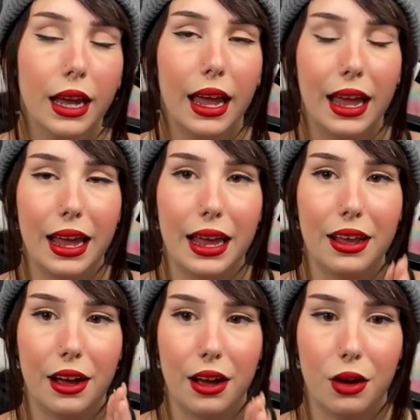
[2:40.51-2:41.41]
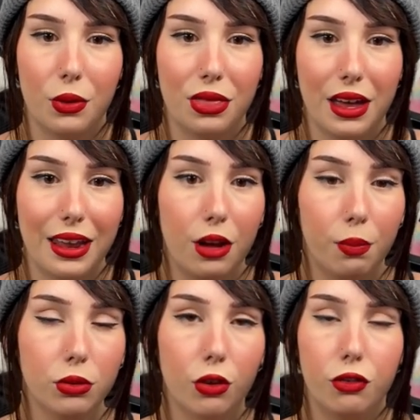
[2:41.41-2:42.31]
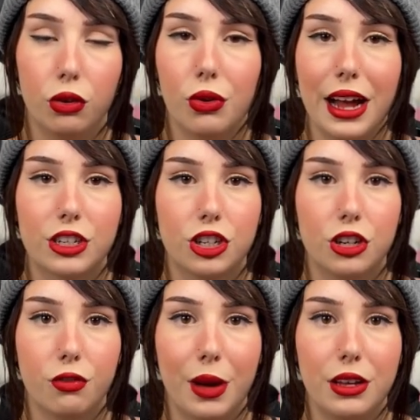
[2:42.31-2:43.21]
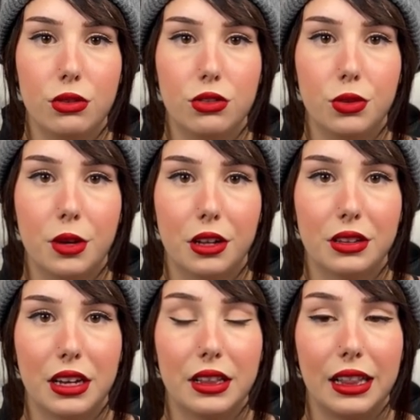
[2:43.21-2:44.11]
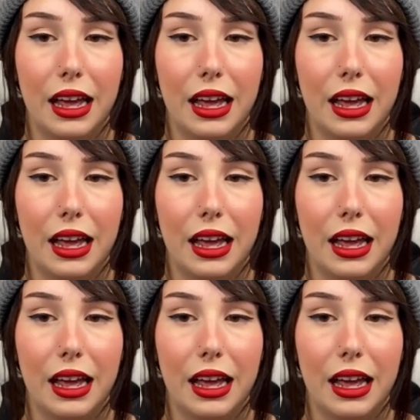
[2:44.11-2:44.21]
And with that, I upload the full reaction of my YouTube content. Like,